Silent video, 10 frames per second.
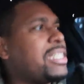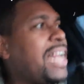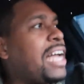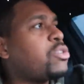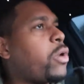And
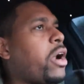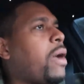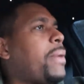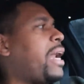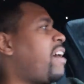that's where
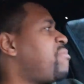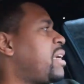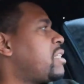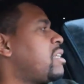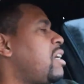I'm at. I've
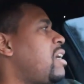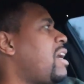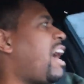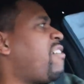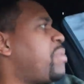
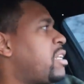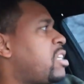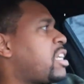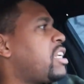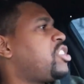been
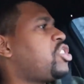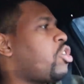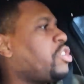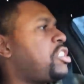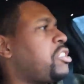looking and
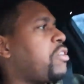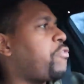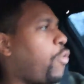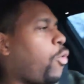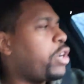searching
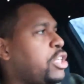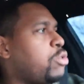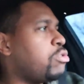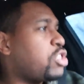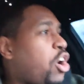for
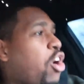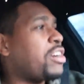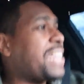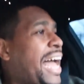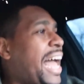used
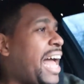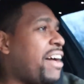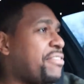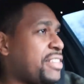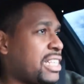cars
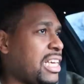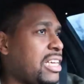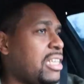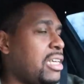heavily.